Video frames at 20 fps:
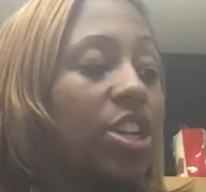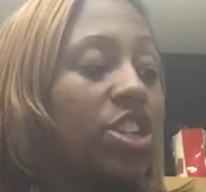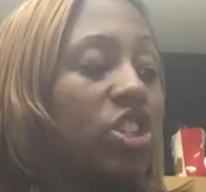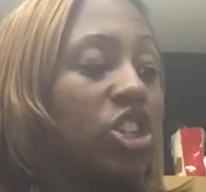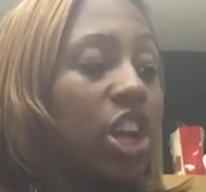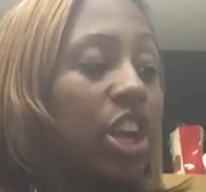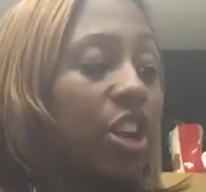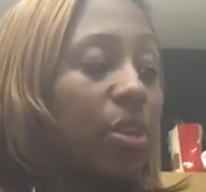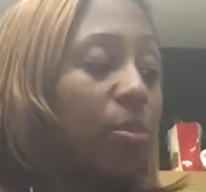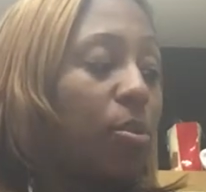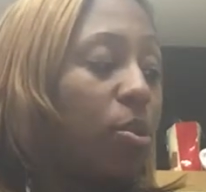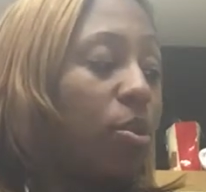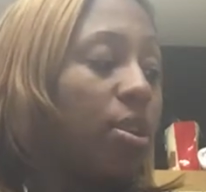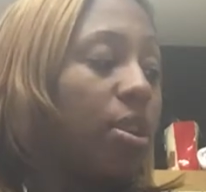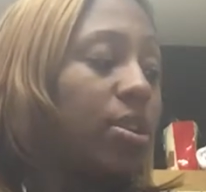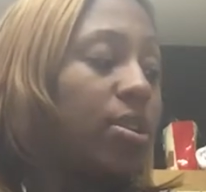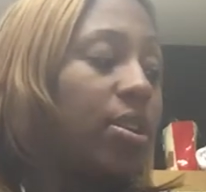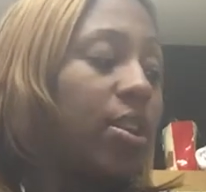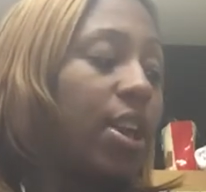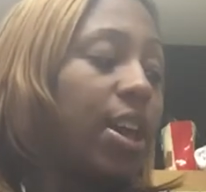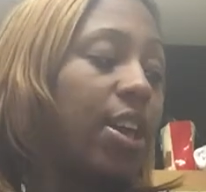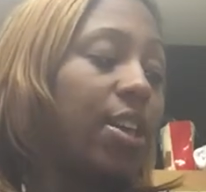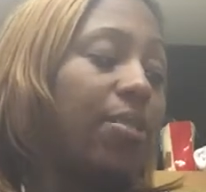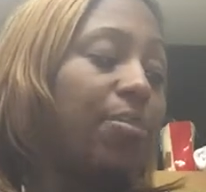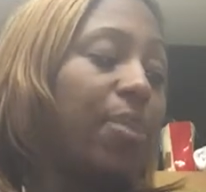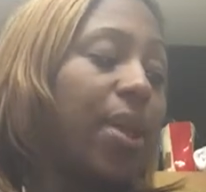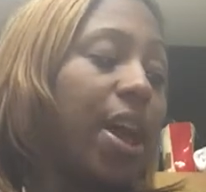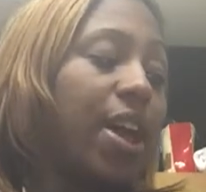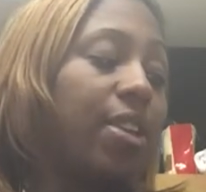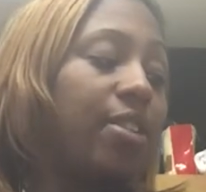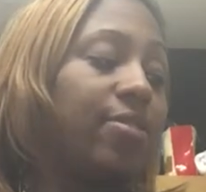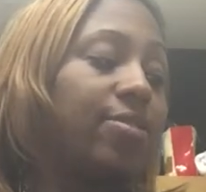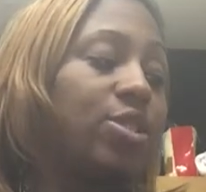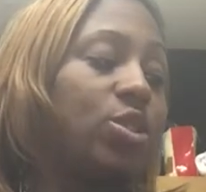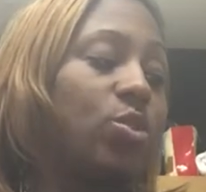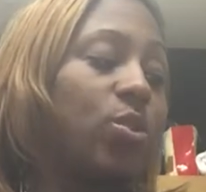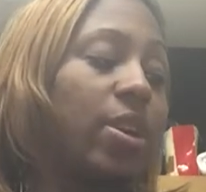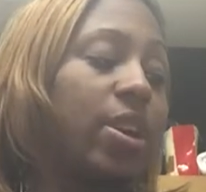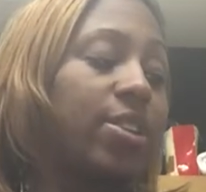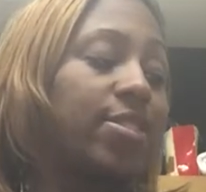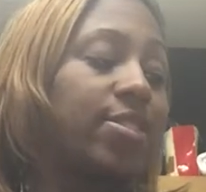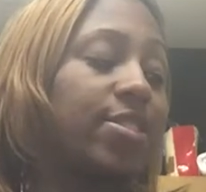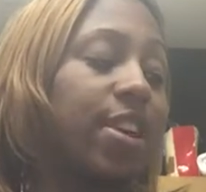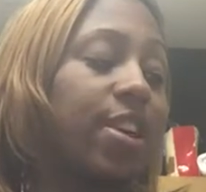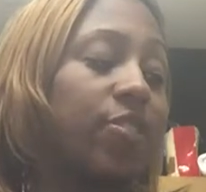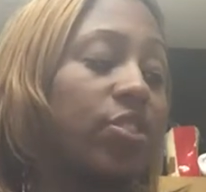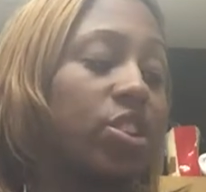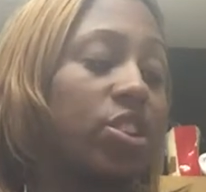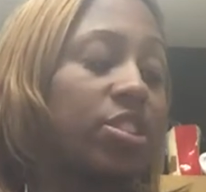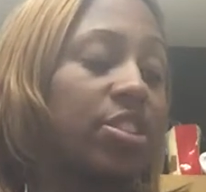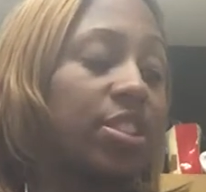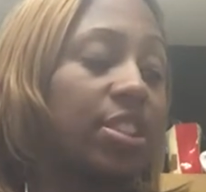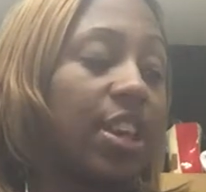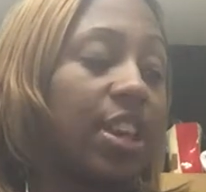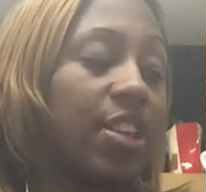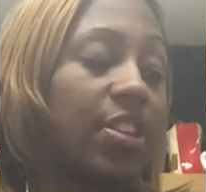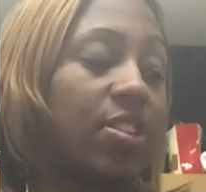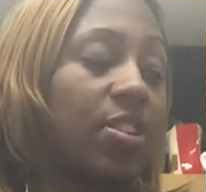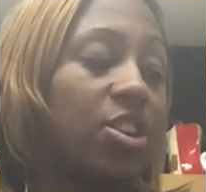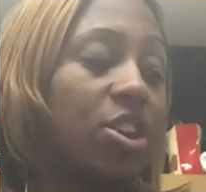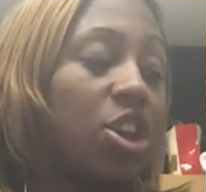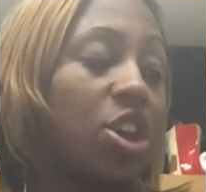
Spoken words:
"Checkerboard," and a pattern of squares covered her skin.